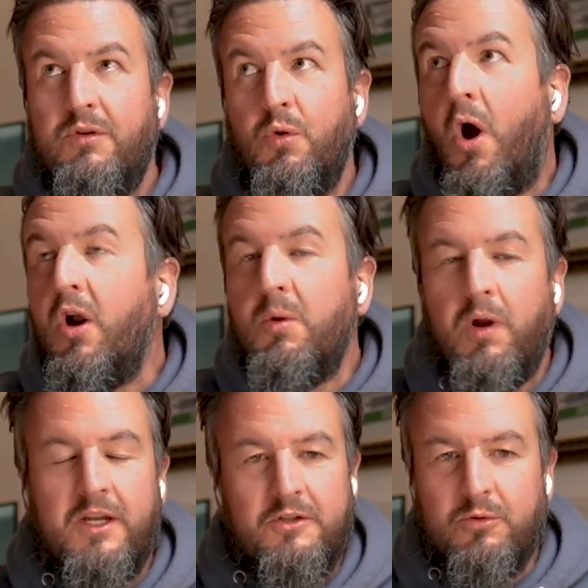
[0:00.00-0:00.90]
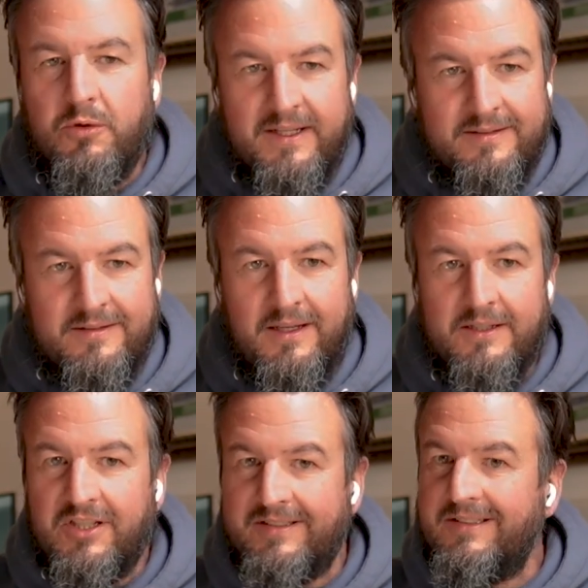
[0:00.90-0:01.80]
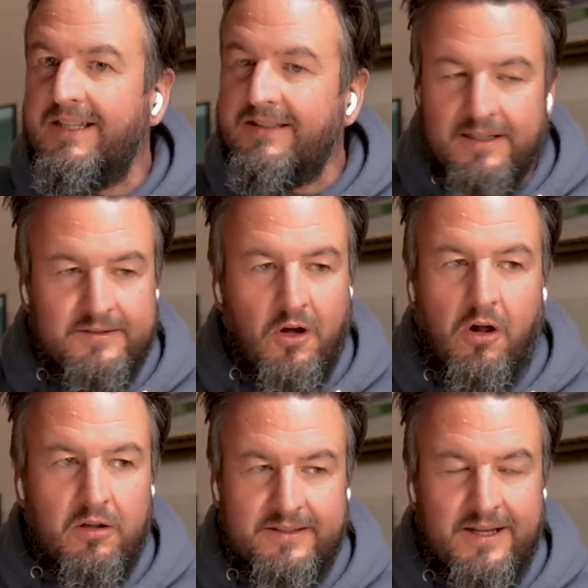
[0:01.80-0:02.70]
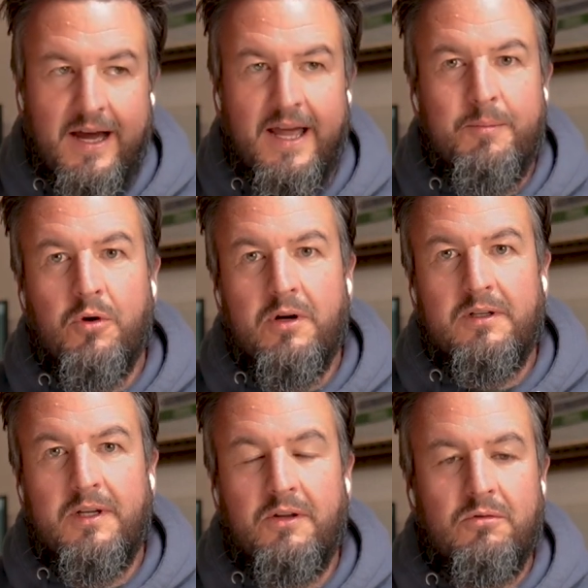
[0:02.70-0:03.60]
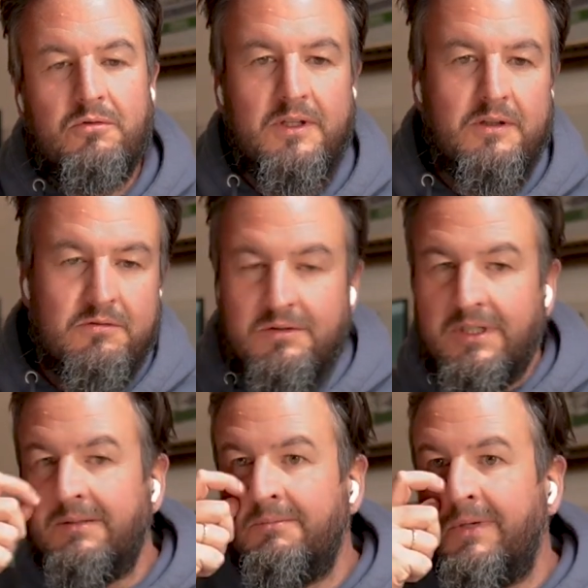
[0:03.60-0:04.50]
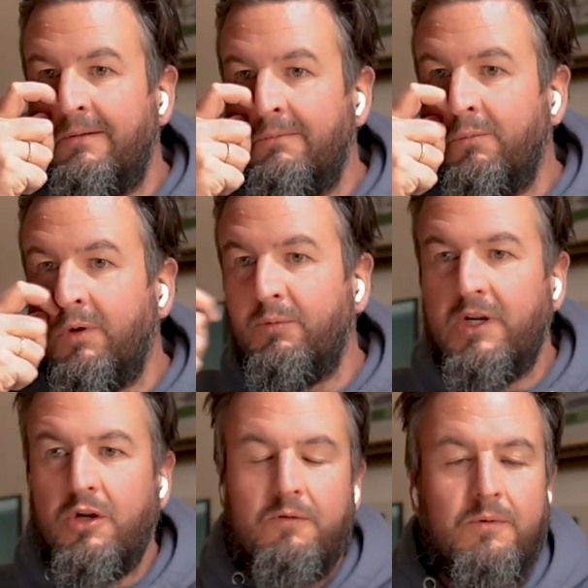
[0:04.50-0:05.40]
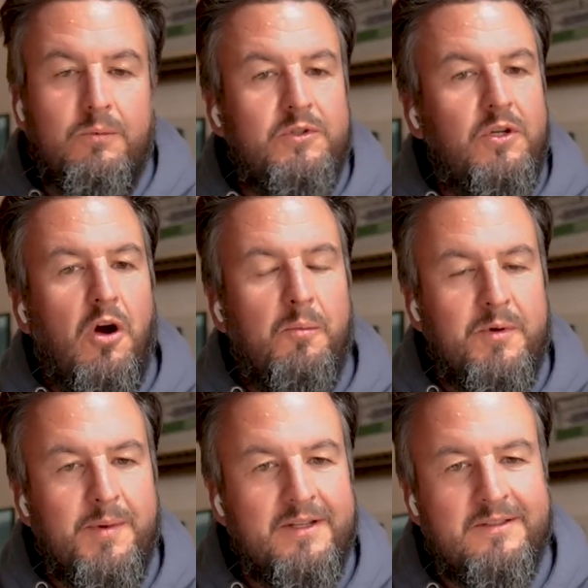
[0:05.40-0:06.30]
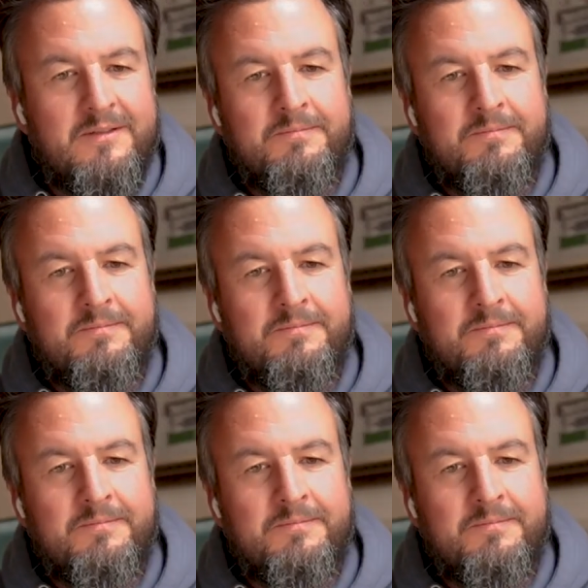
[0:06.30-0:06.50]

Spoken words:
only wanted to do this and just did this all the time, or did you what was your compromise?